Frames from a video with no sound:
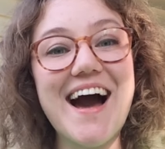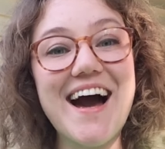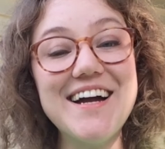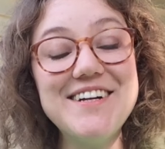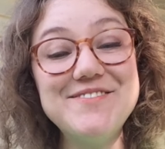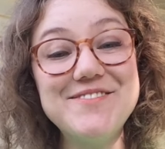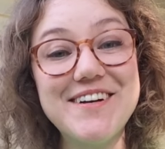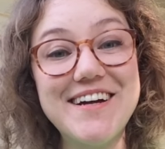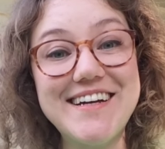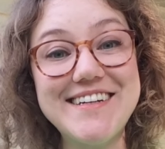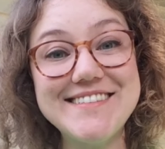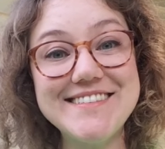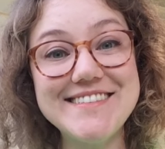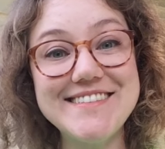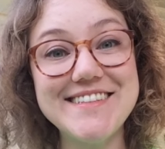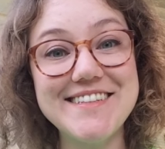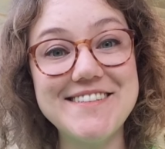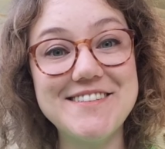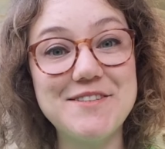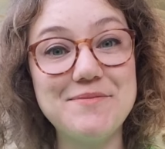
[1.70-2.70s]
Hi
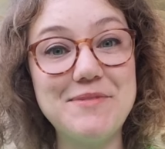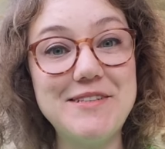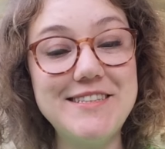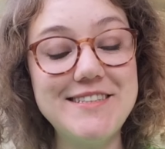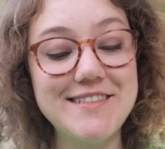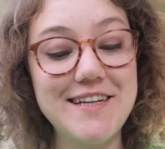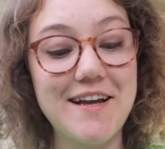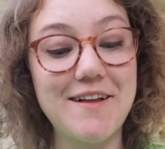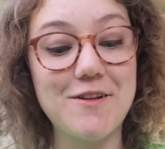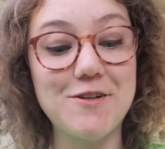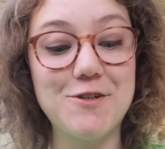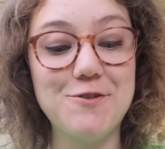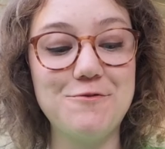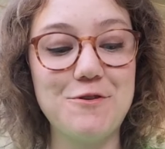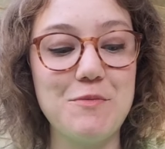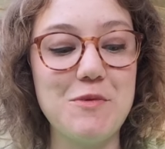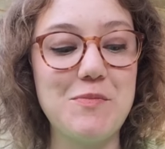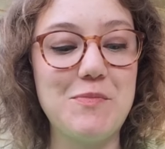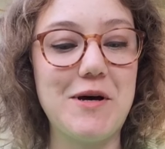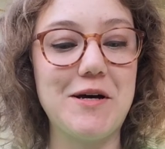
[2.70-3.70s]
friends, it's Miss Taylor
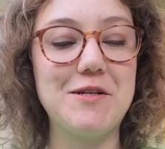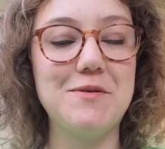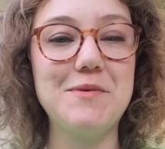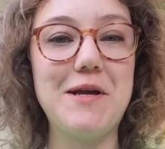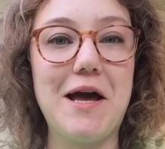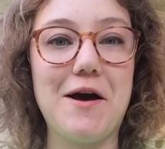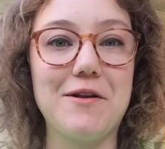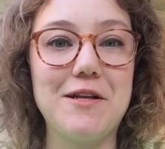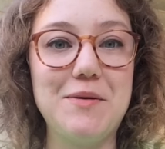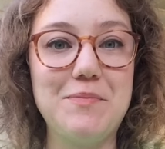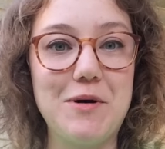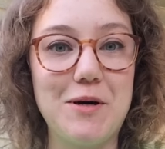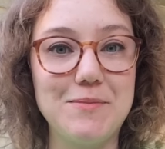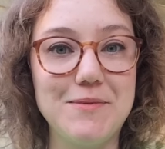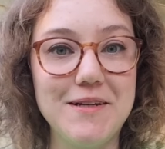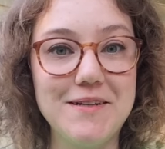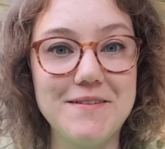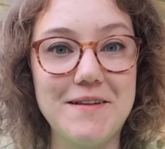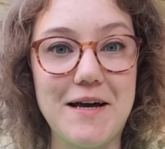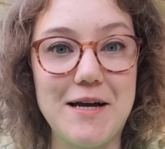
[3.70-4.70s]
from the Putnam County
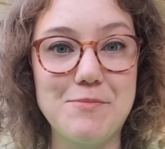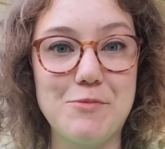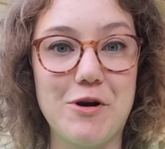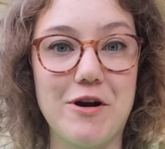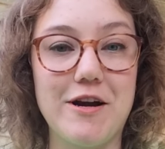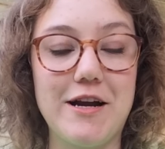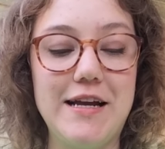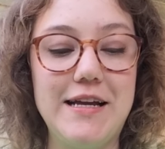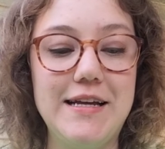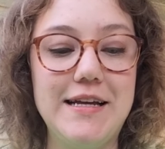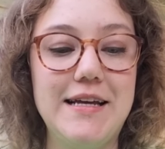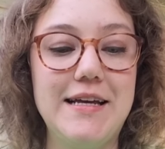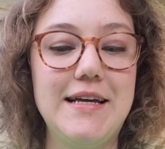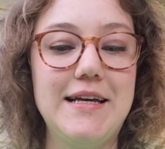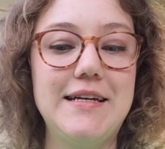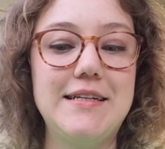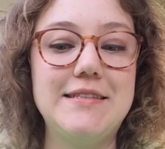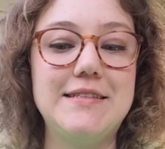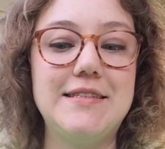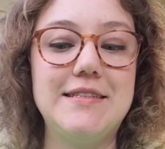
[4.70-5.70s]
Public Library.
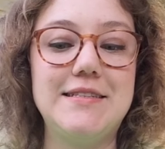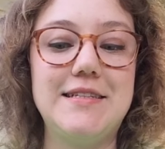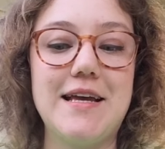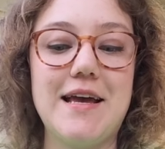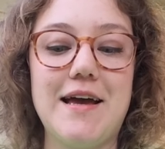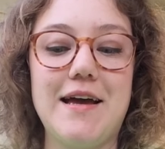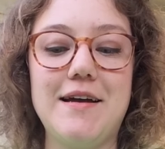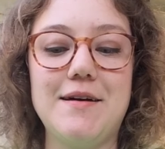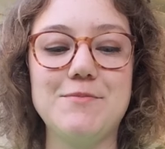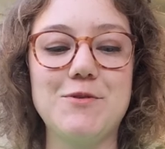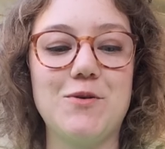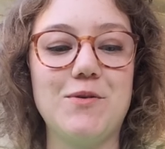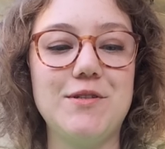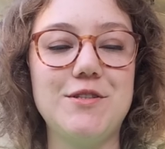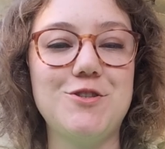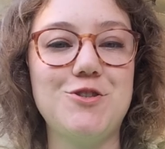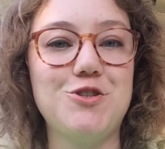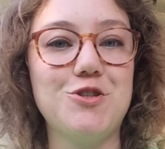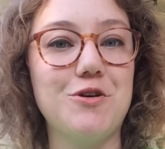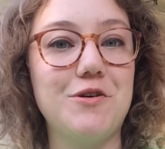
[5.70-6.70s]
Today I'm
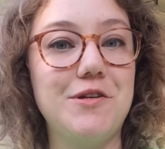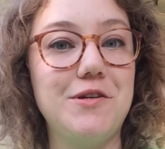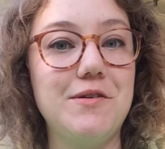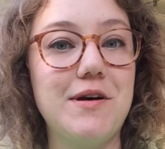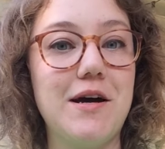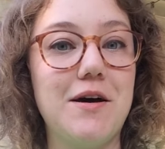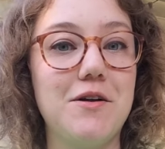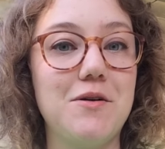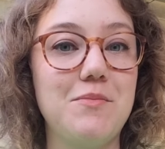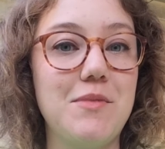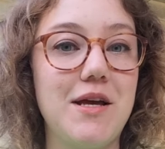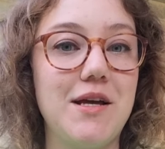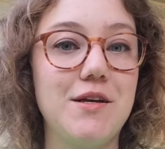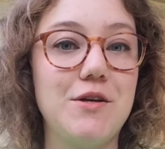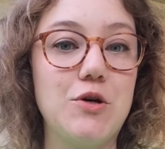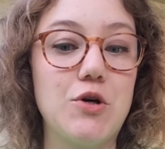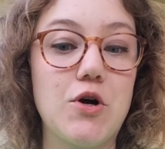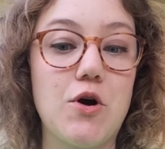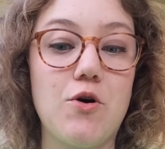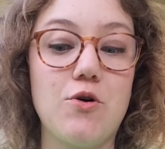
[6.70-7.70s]
going to show you how to
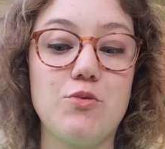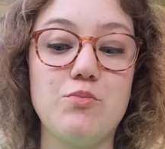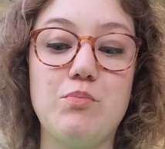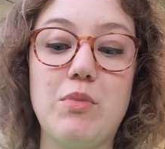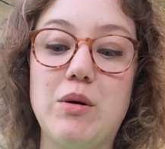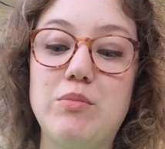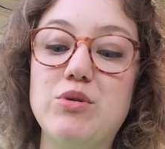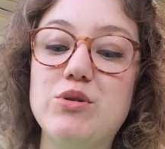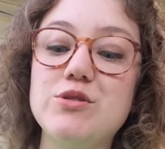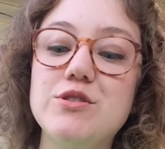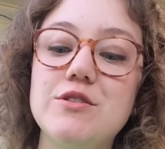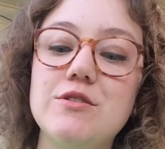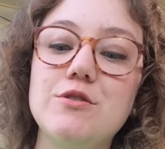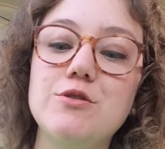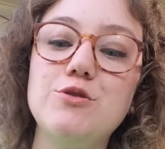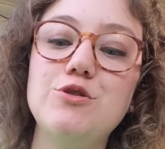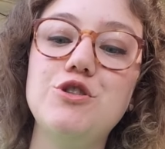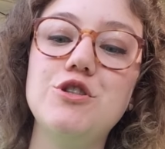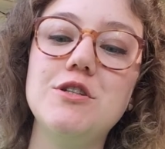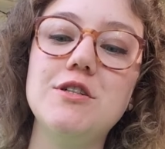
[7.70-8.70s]
make your own bubble
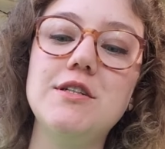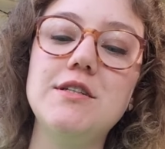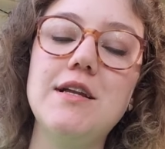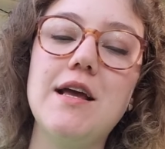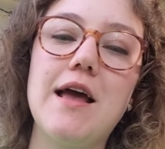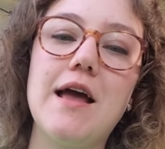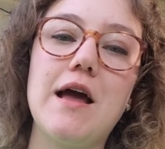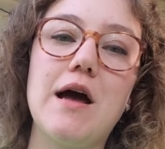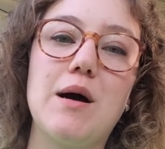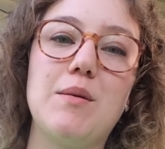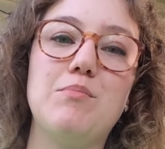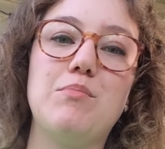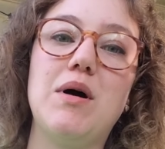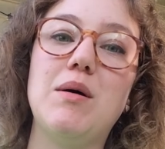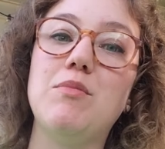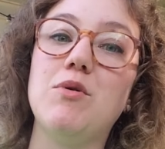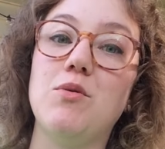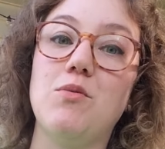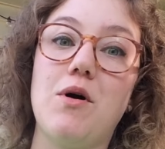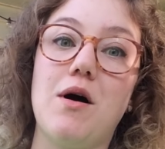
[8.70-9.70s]
solution and
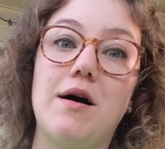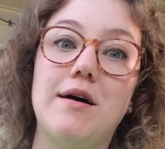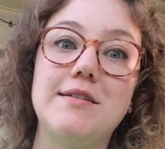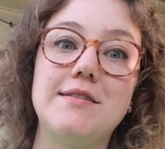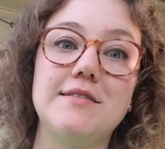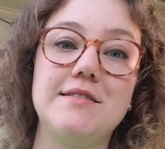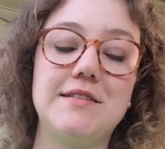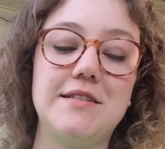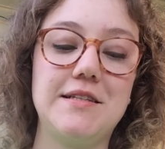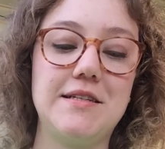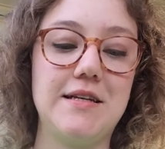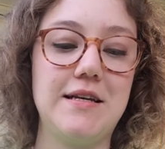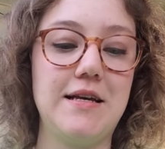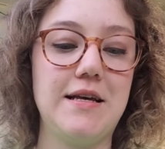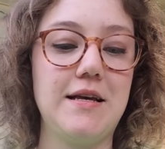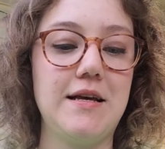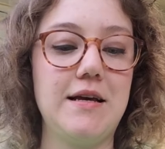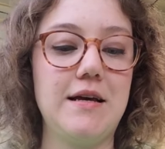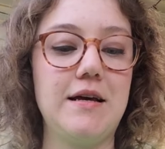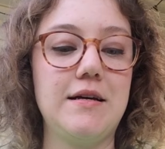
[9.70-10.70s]
bubble wands.
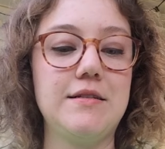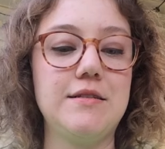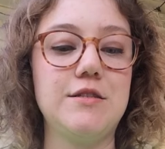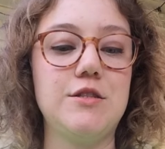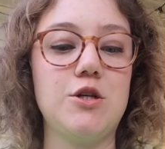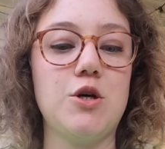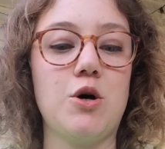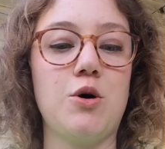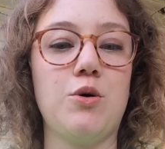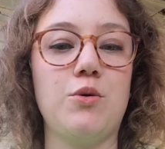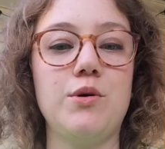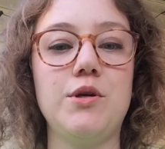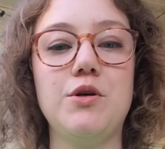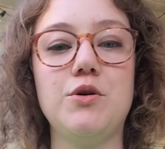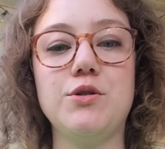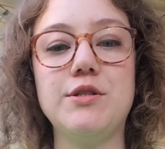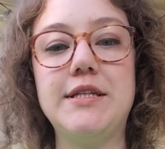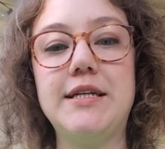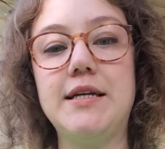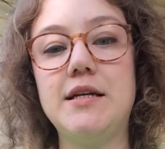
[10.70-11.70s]
So
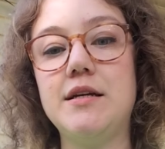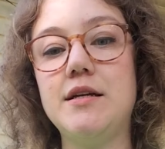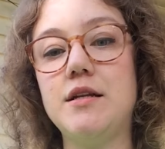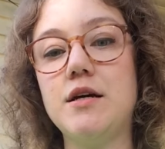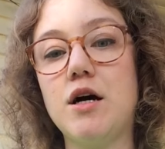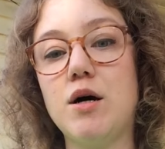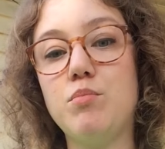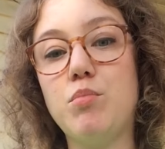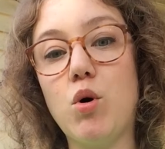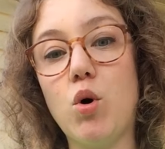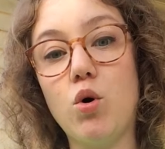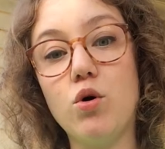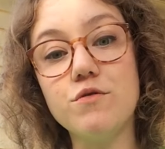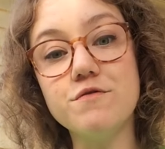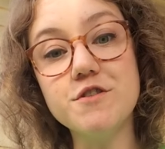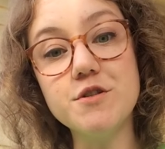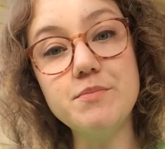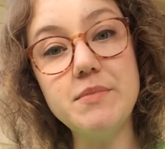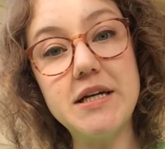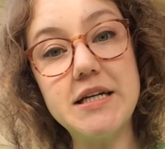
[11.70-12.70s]
you'll need a bowl
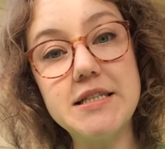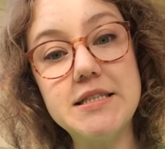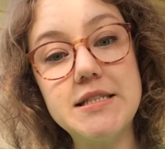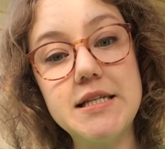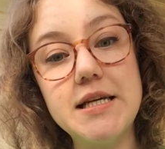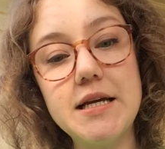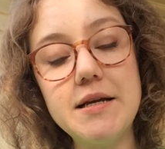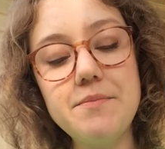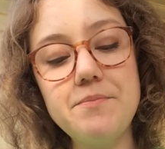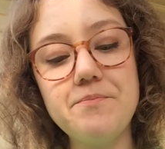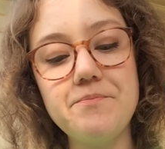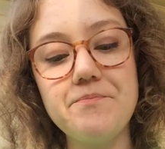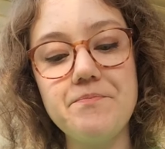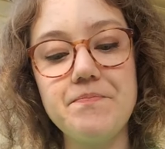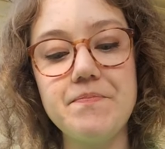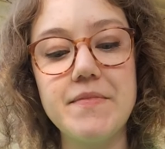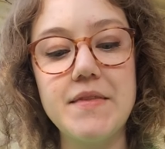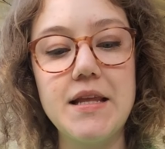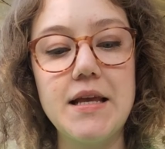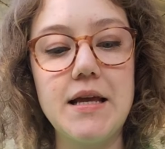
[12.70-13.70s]
for mixing
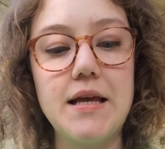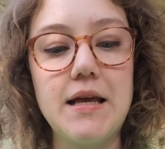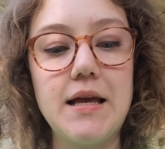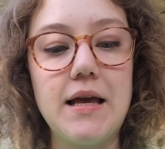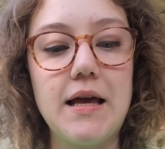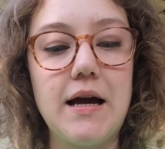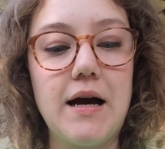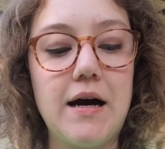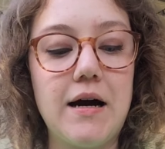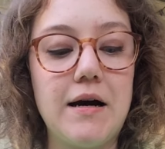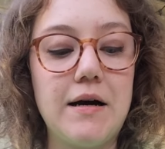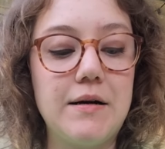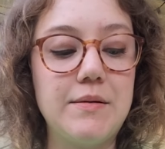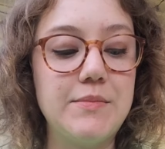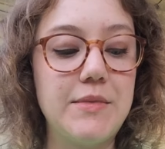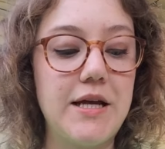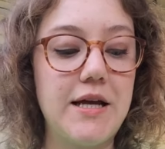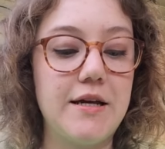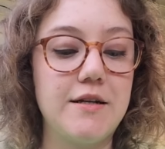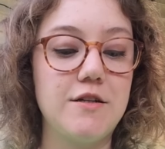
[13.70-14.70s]

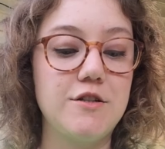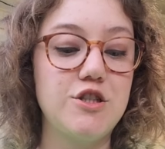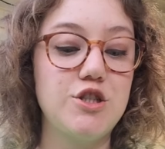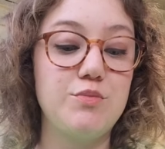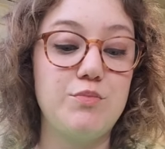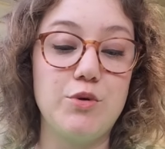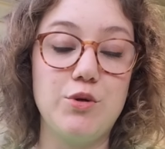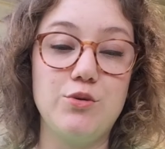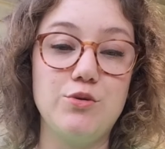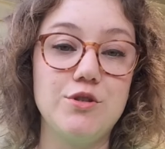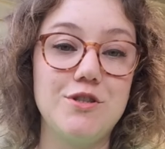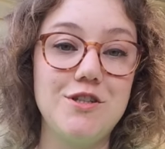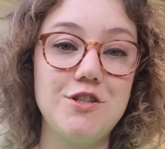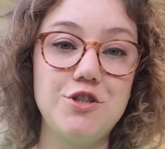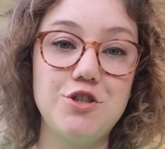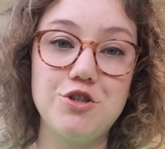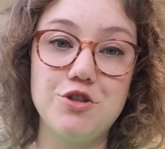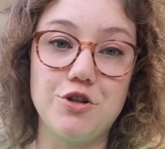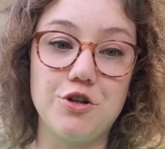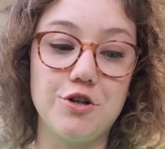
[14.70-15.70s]
and a spoon to
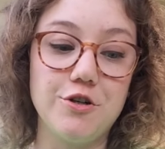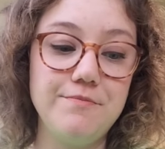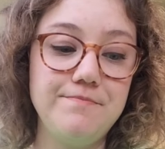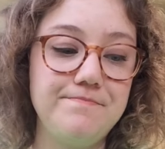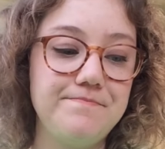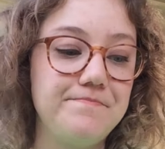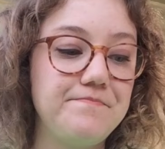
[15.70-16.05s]
stir,